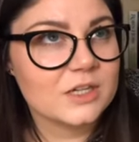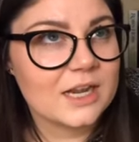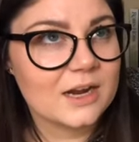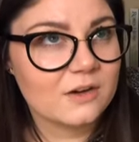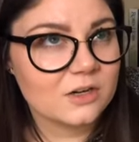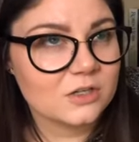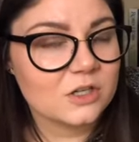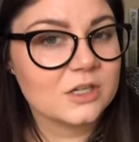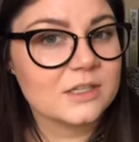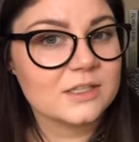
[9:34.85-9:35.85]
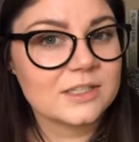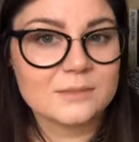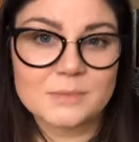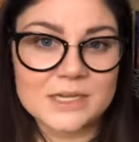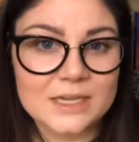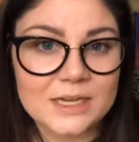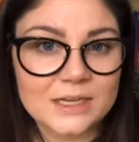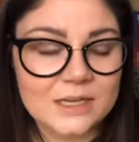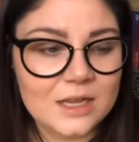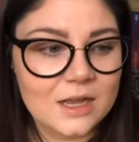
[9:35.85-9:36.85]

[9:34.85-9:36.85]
character is speaking.